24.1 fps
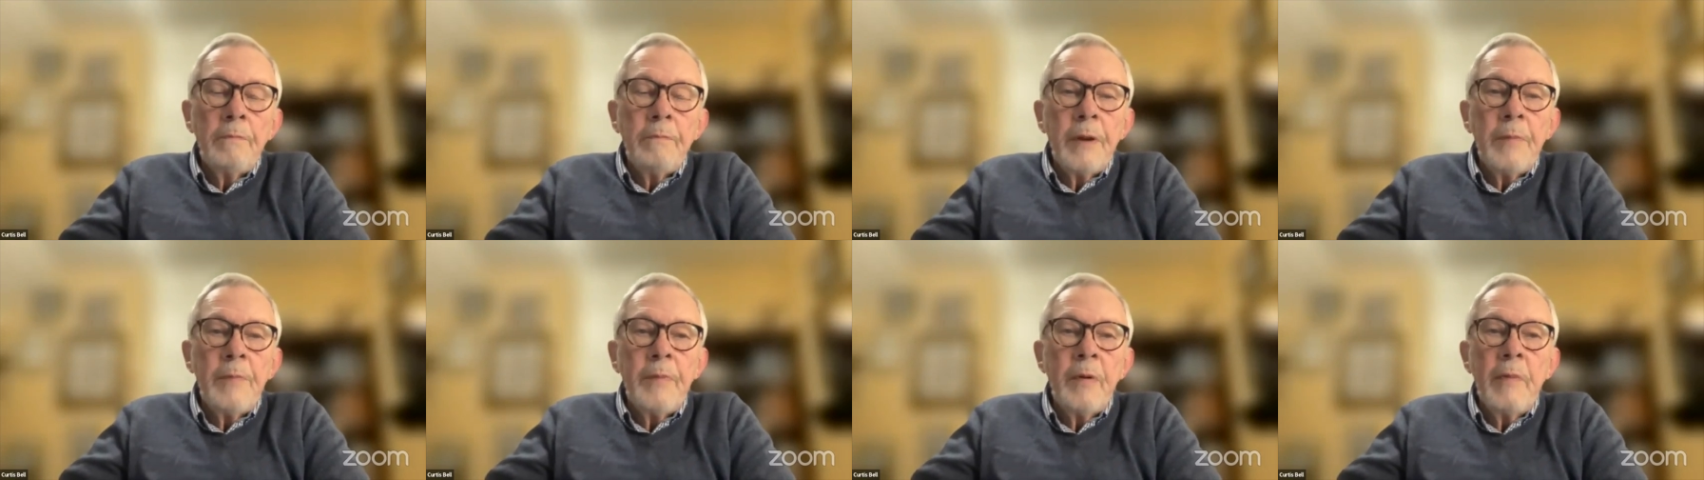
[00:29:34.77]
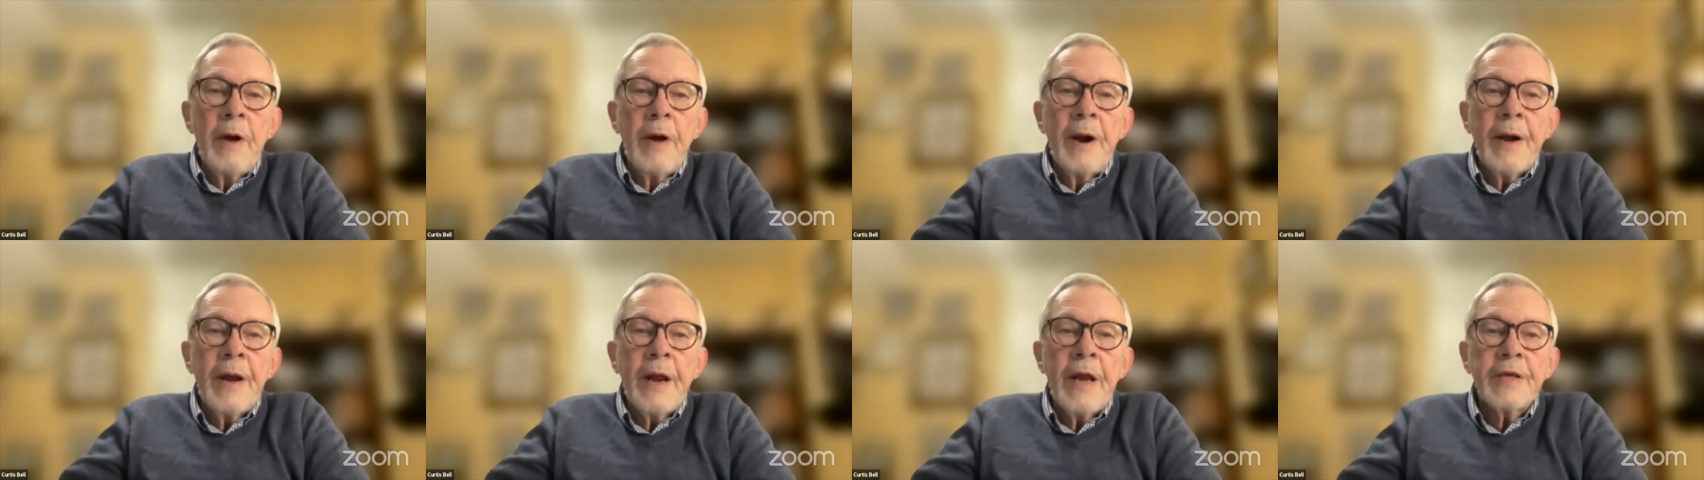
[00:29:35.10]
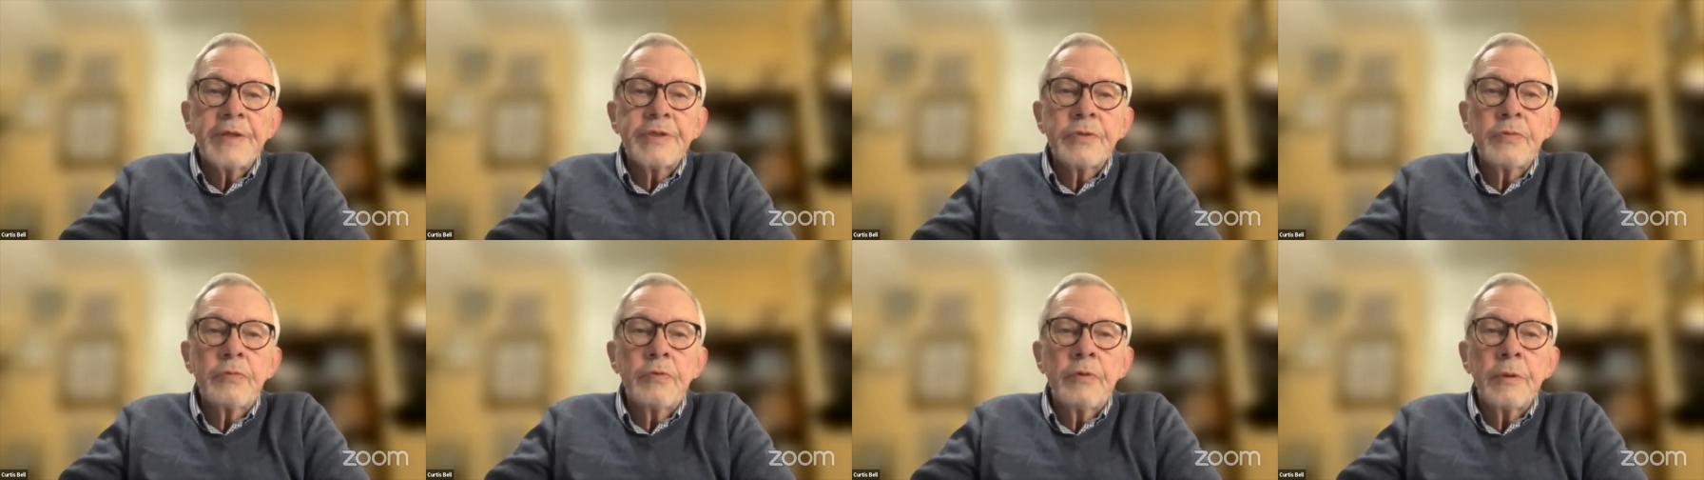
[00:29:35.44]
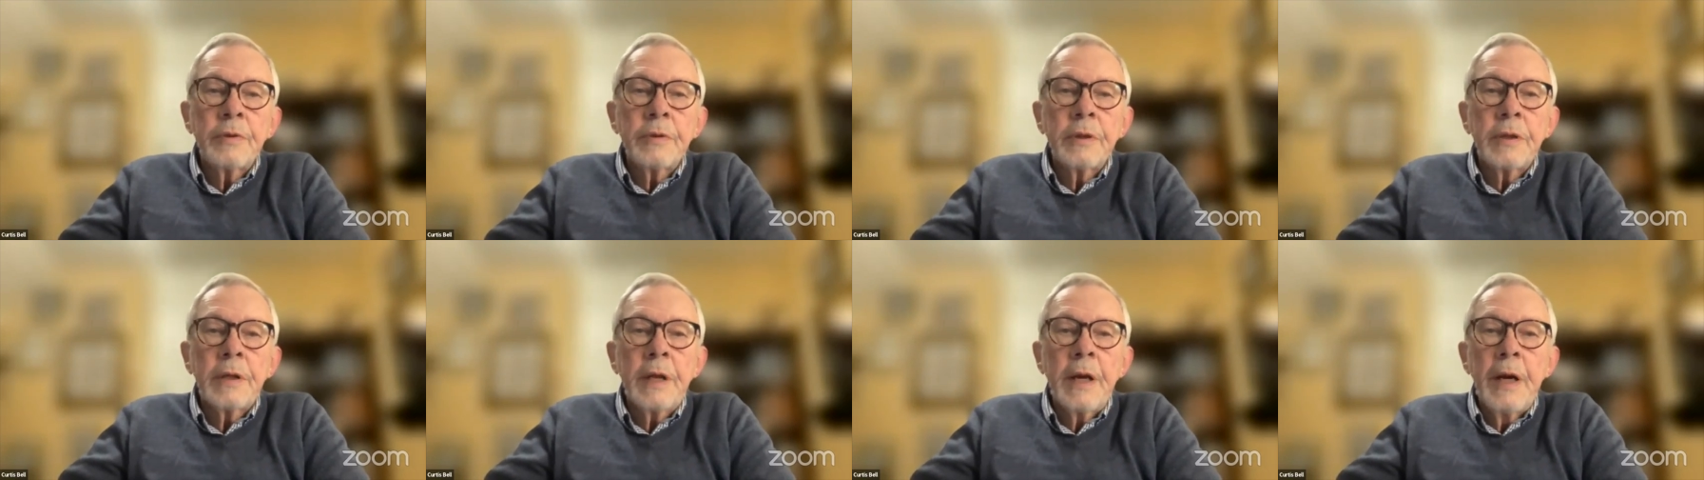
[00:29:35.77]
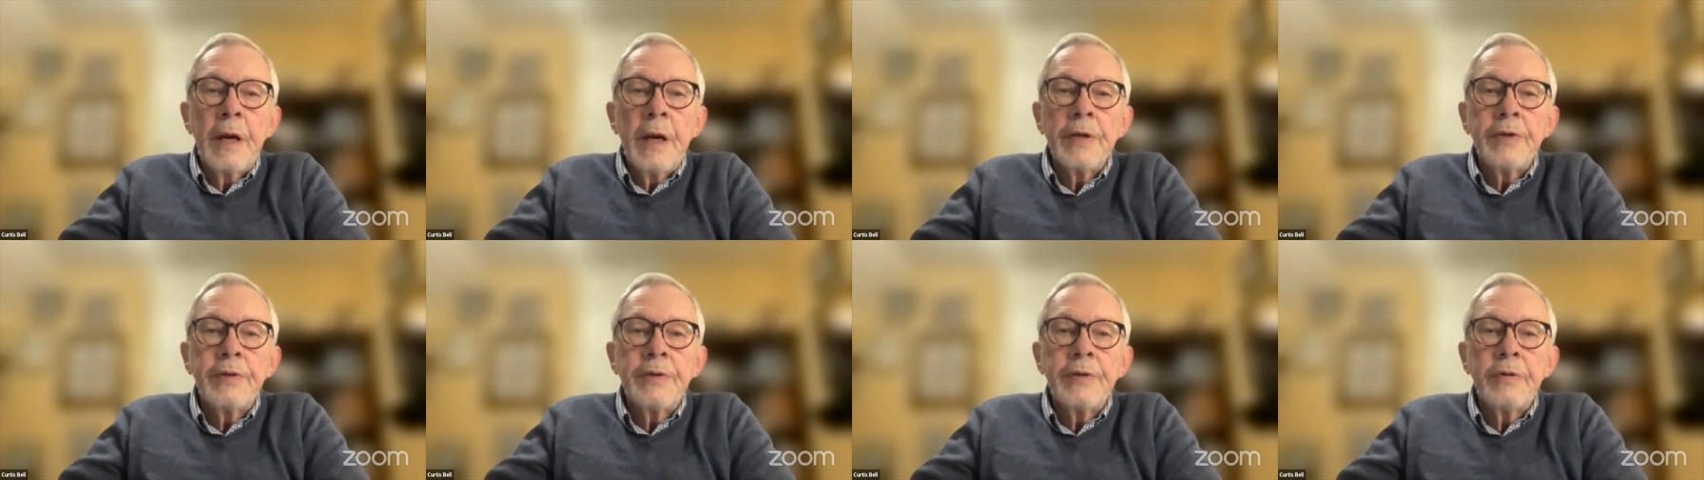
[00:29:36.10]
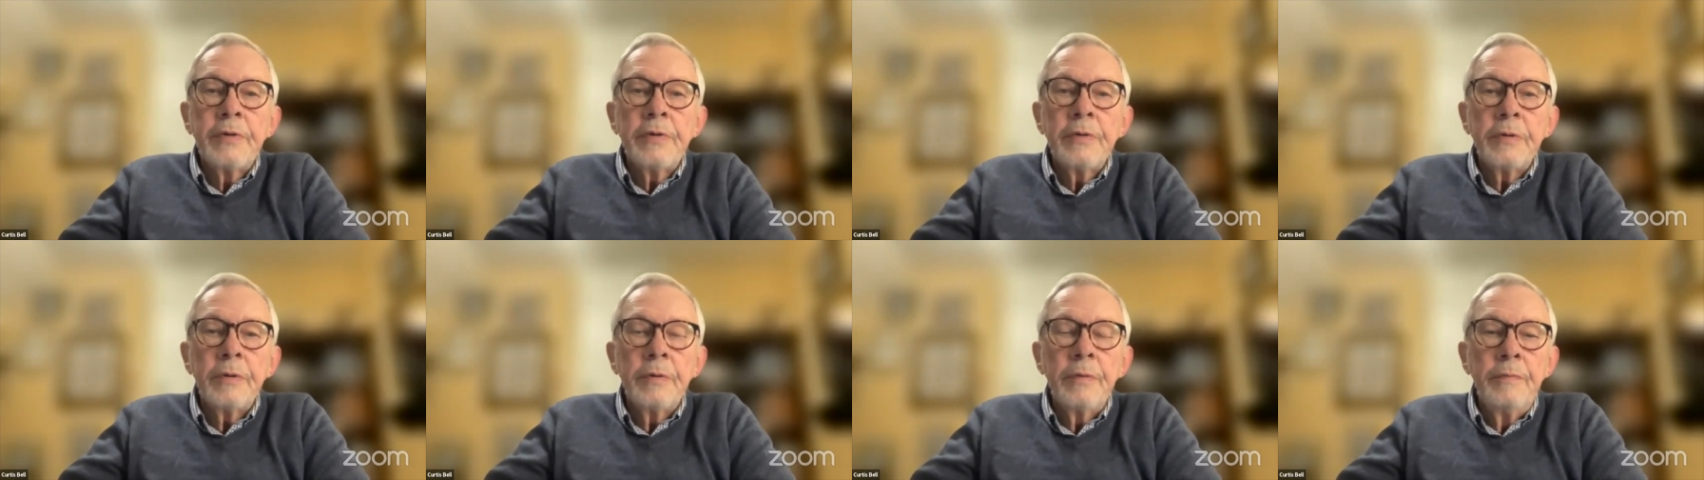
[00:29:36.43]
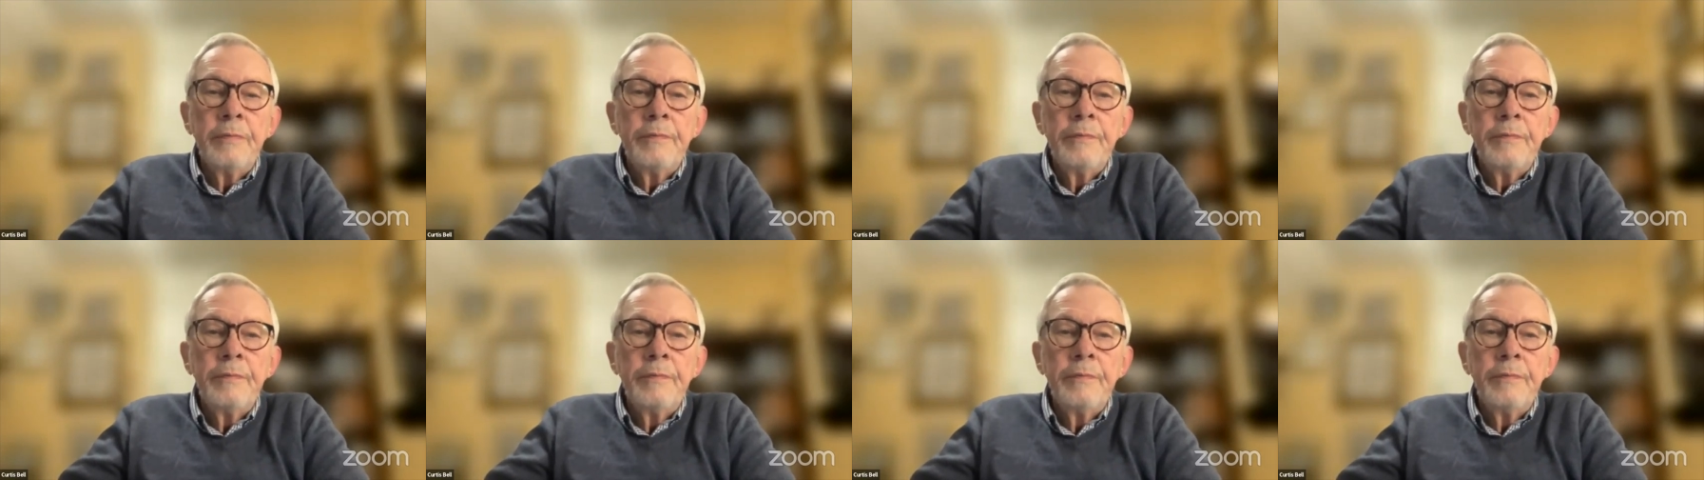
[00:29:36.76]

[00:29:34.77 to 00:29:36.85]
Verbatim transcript: People might ask, what can I do?